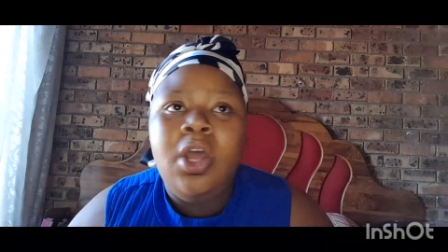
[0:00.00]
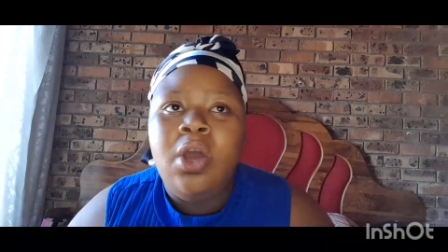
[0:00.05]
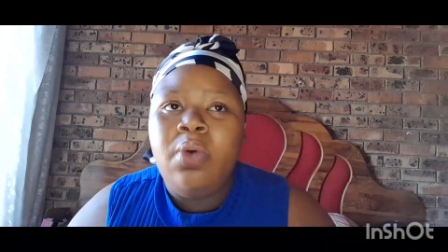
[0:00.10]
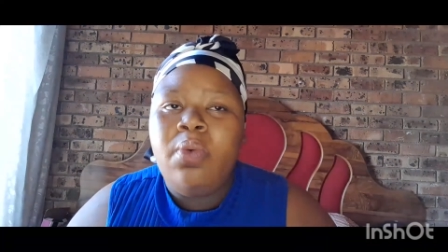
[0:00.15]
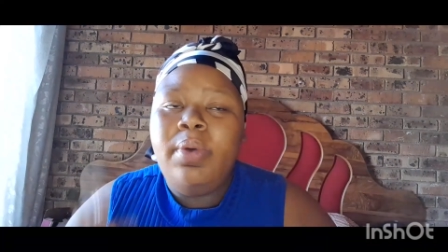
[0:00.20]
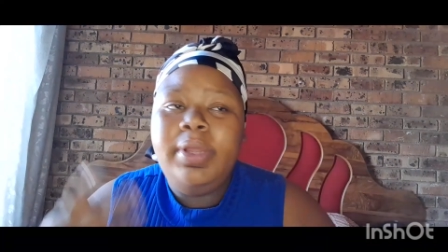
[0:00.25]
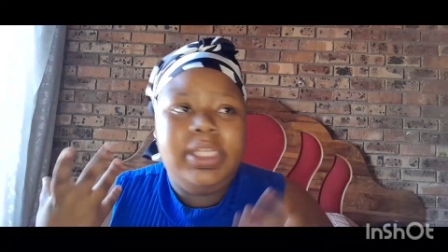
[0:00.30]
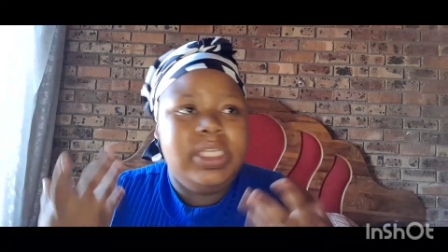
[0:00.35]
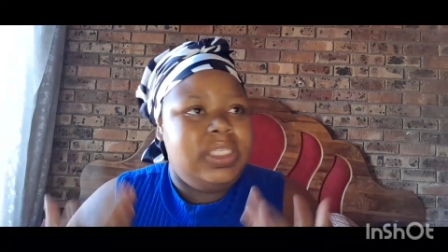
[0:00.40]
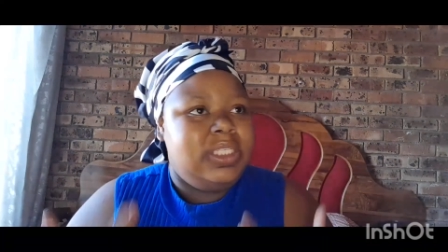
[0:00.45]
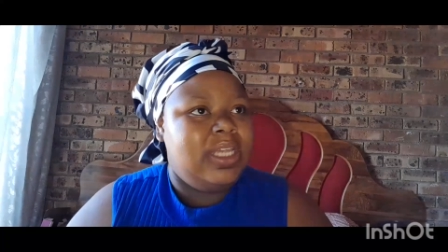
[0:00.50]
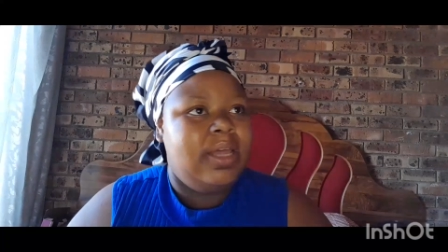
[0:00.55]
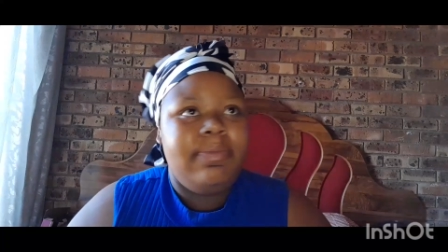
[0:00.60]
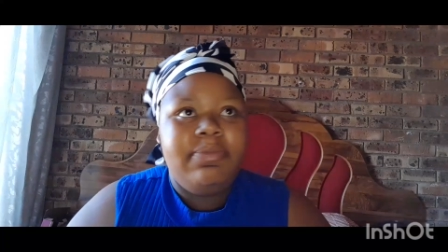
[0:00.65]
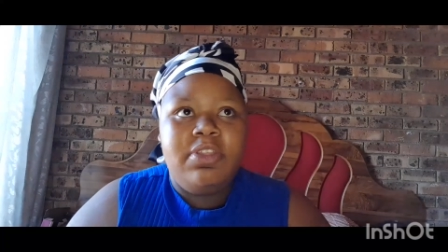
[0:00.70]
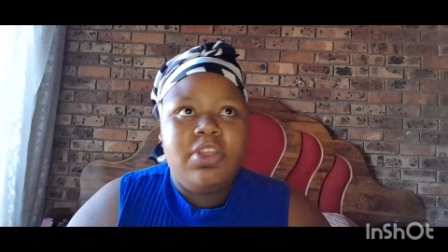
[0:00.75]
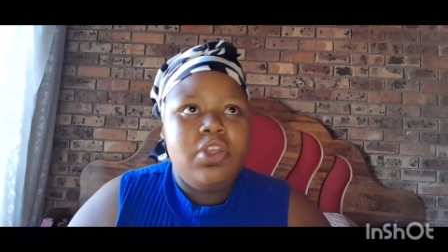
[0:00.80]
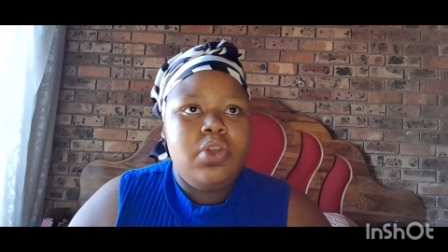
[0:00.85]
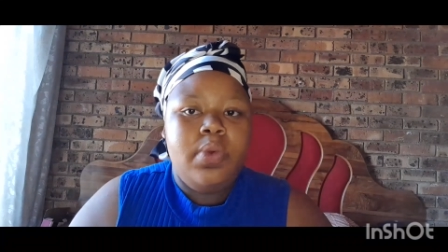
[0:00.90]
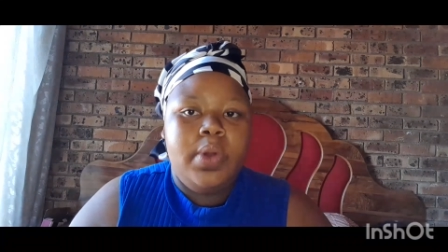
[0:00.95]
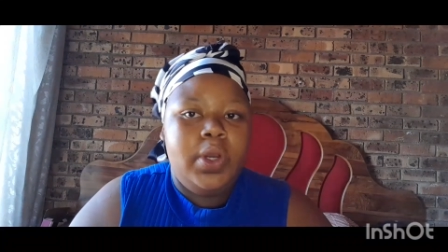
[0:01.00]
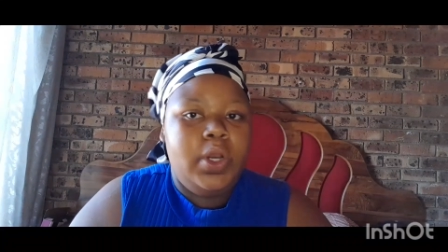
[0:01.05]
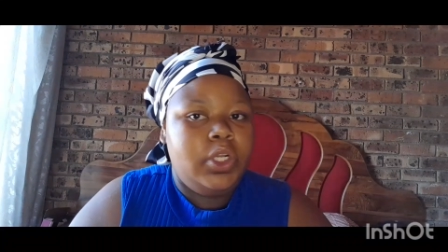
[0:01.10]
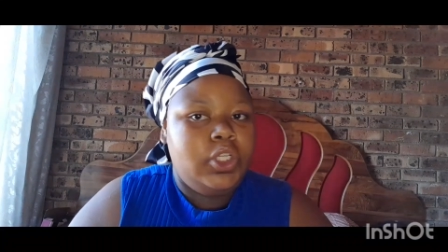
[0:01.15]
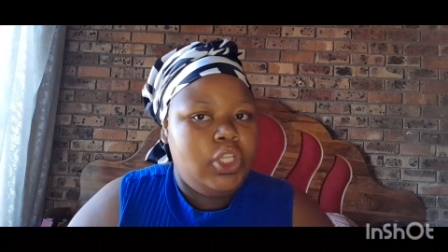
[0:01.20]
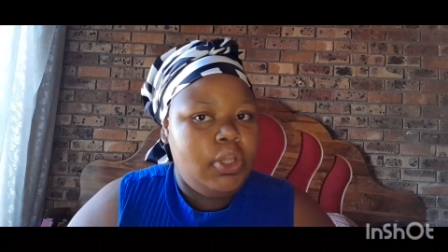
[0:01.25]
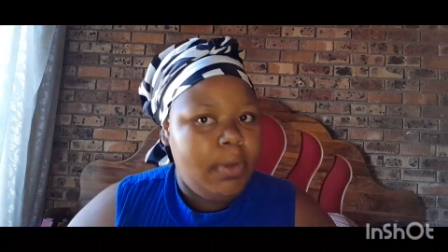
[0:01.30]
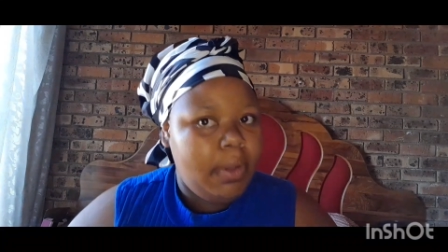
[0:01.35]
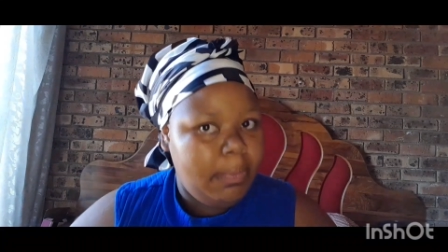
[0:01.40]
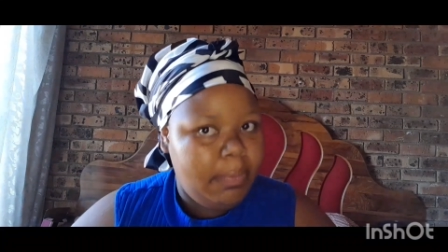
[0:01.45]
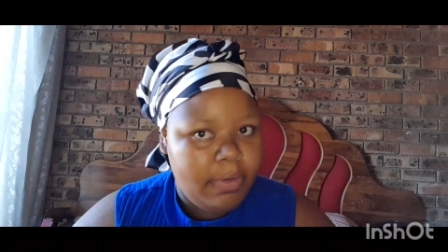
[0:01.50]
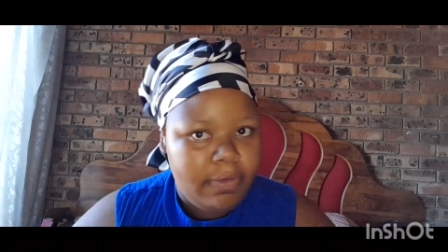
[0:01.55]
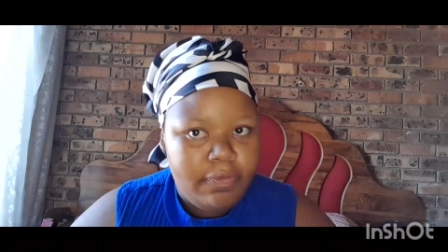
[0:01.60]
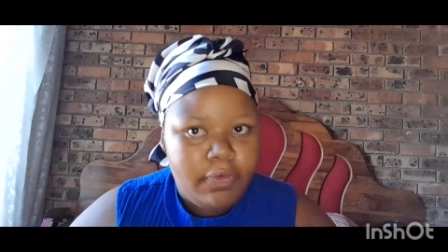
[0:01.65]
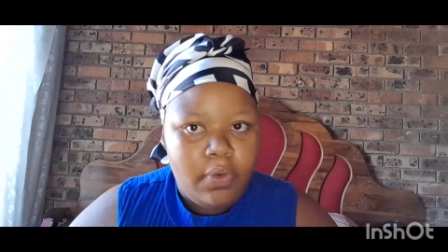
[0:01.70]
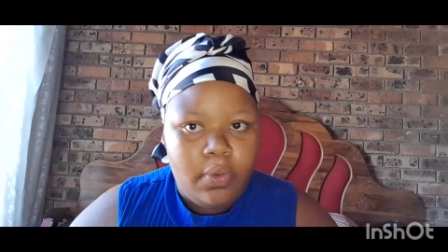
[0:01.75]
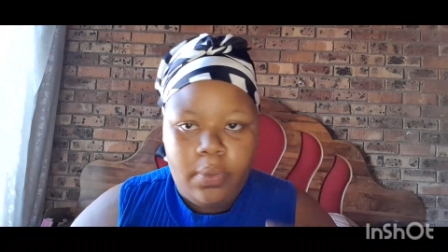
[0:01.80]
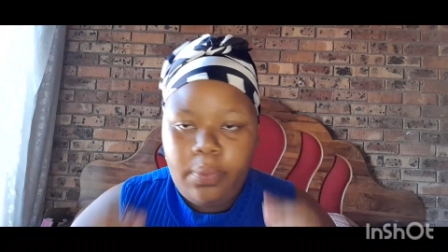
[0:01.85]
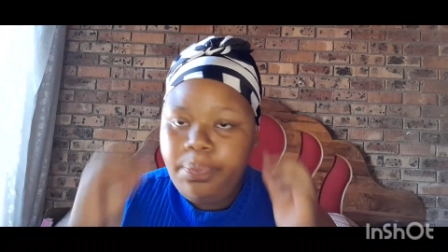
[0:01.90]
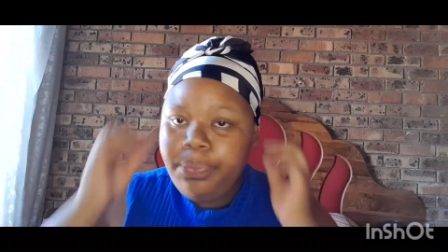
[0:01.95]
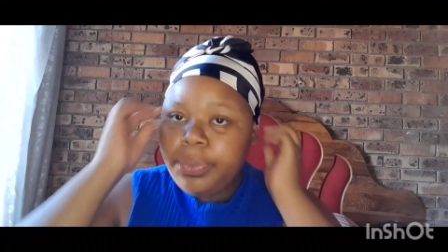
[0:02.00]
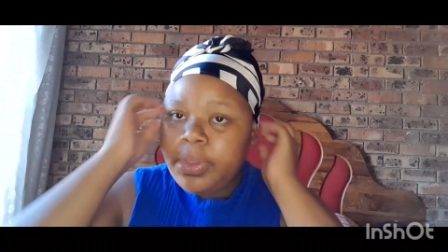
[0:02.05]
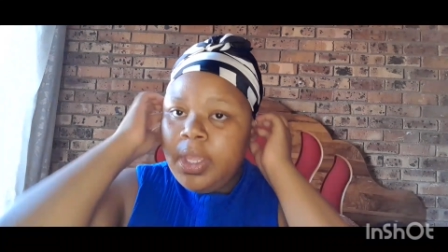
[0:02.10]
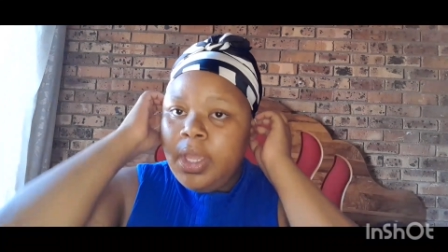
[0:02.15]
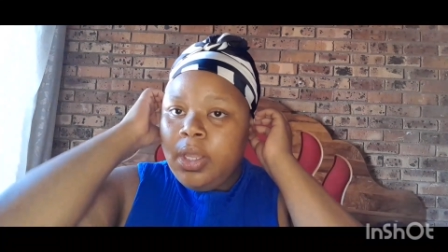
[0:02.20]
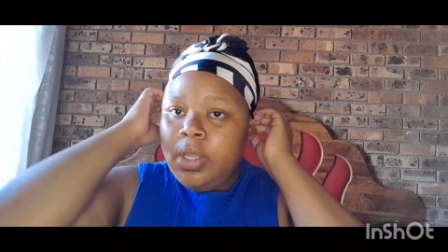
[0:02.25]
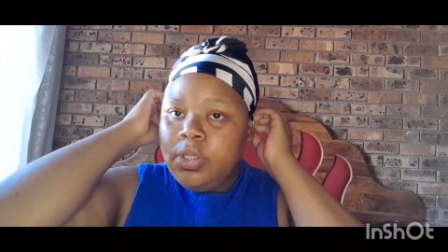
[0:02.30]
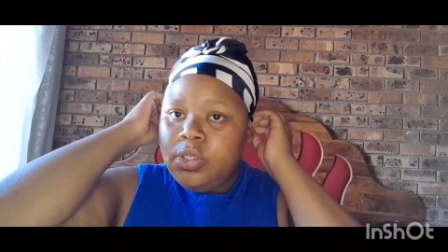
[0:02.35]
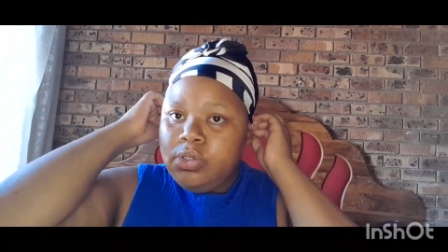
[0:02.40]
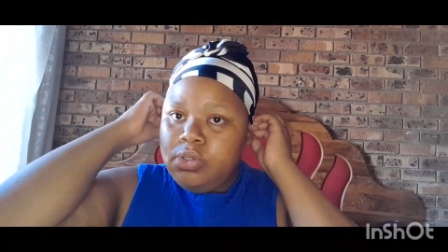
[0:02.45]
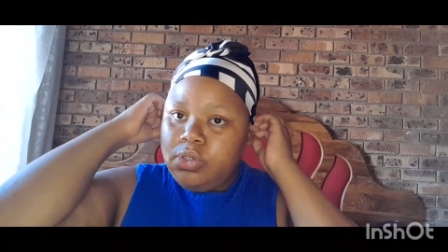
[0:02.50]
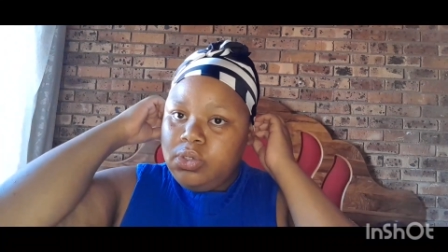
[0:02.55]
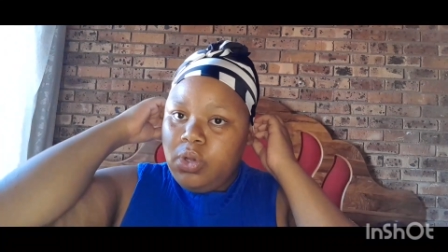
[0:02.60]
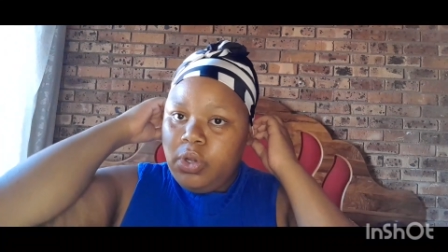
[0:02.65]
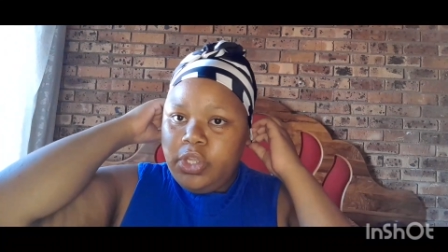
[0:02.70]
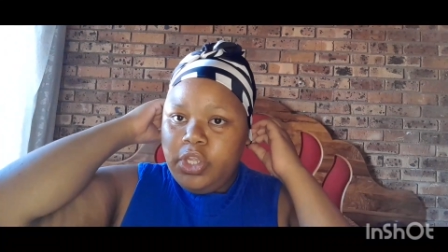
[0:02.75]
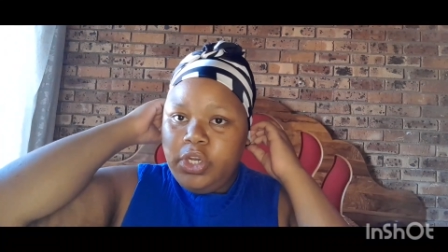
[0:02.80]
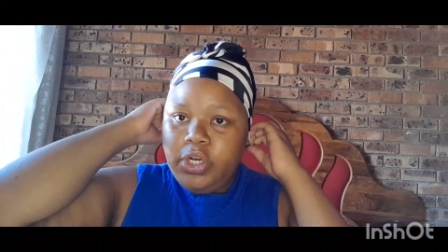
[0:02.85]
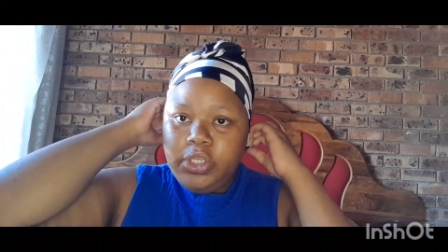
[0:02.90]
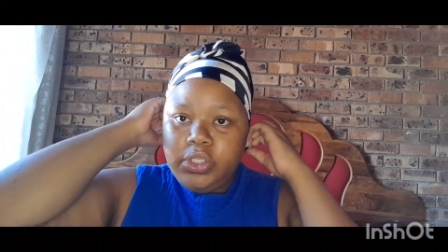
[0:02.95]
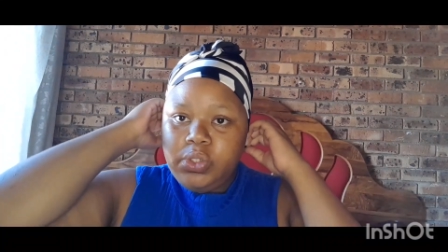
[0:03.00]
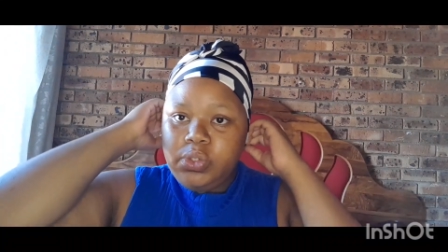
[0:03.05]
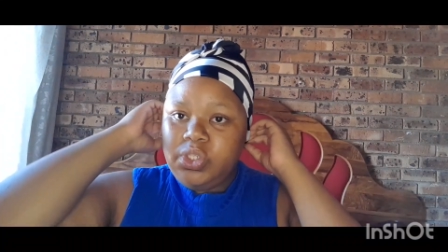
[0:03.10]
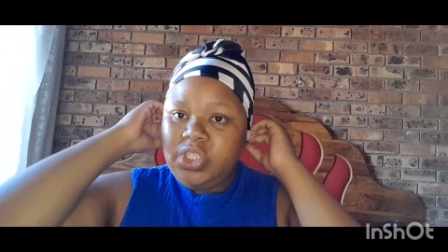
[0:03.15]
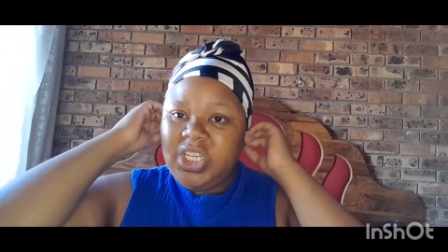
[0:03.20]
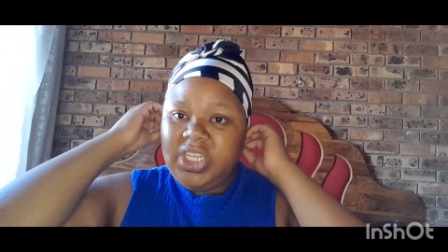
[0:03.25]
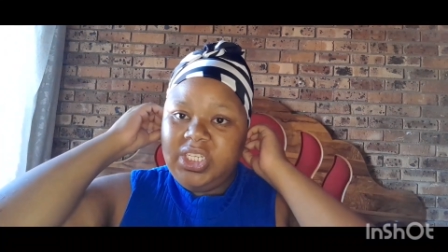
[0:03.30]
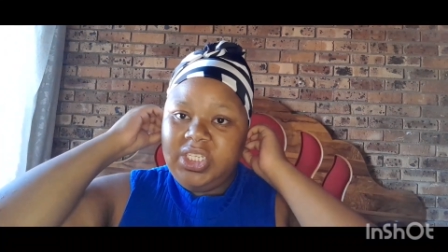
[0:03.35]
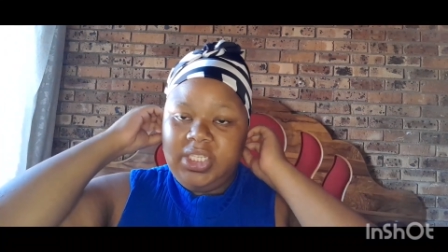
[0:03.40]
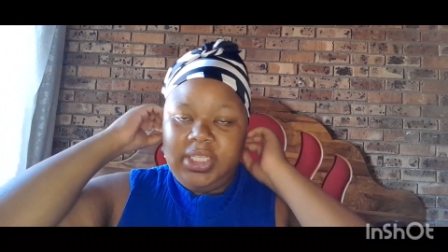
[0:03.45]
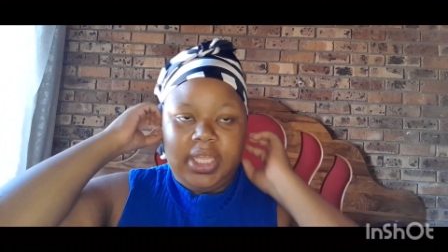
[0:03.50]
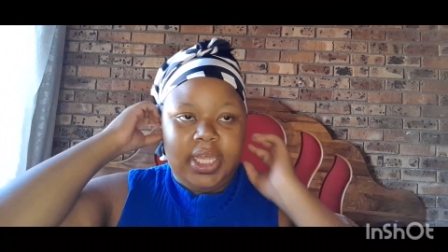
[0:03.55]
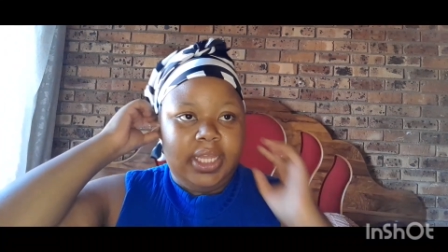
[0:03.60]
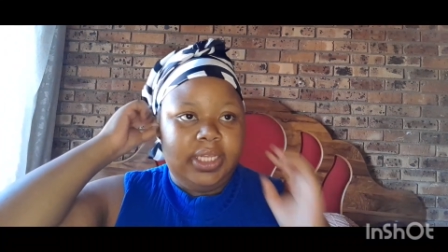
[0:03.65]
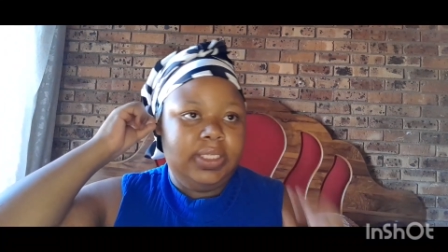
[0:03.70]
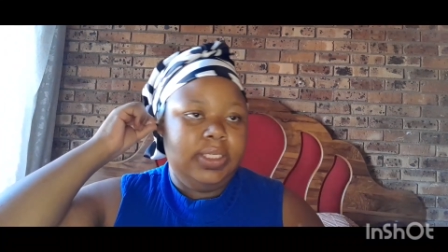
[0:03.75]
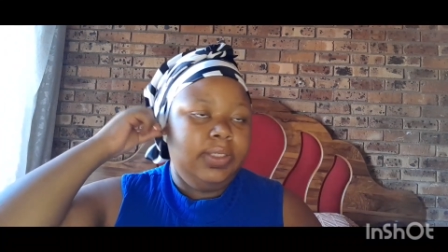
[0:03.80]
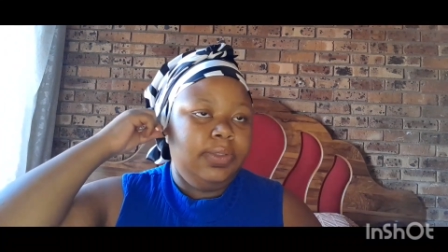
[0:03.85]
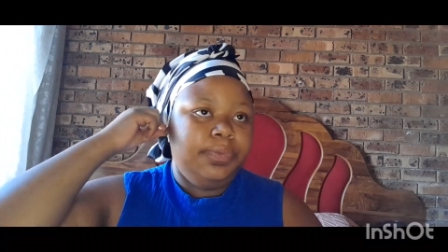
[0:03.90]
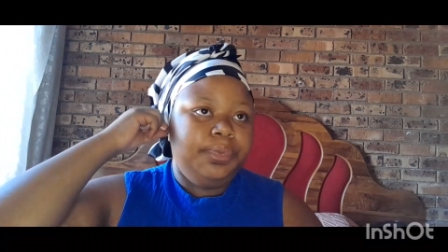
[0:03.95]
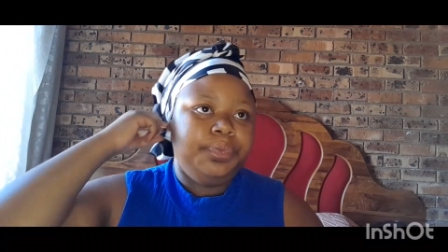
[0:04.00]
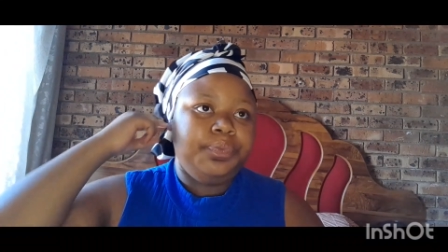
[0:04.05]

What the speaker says: which is something you were not doing before. So you need to change that.